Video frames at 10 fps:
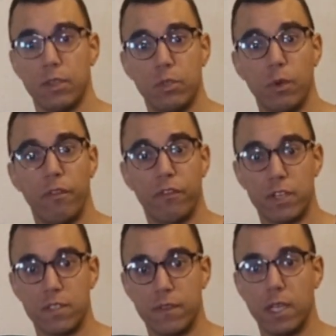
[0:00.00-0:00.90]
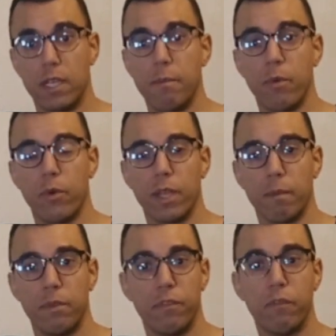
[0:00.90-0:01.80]
do it first thing in the
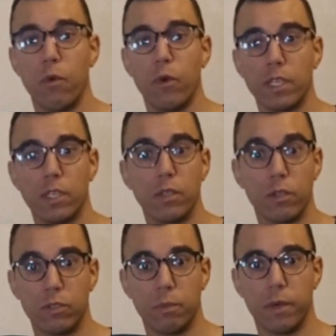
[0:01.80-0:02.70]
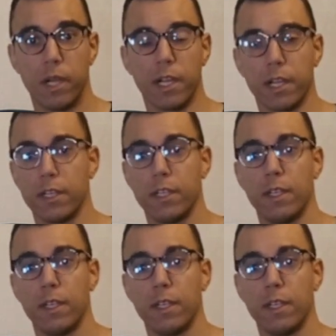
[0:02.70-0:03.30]
morning before you go to work